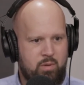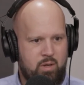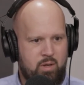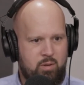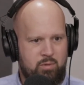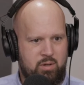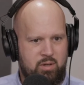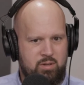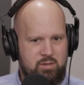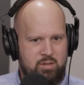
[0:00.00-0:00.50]

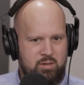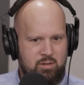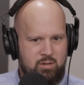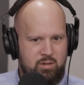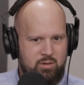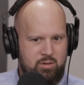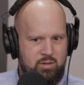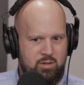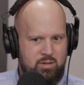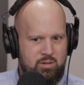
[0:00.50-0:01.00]
I'm guessing
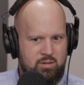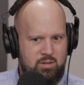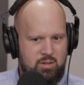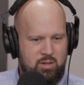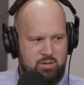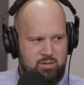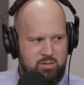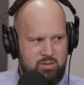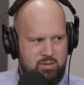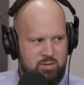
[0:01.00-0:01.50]
that the
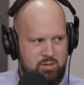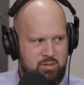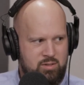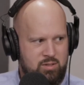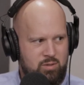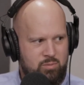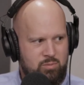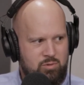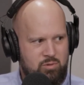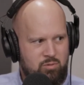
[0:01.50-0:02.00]
test
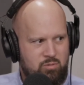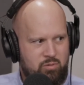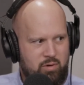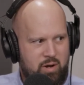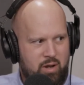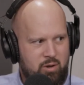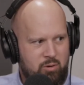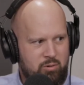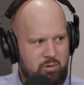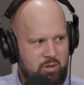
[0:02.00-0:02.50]
systems
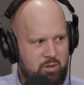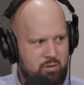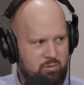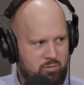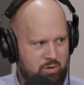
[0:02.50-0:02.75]
around it,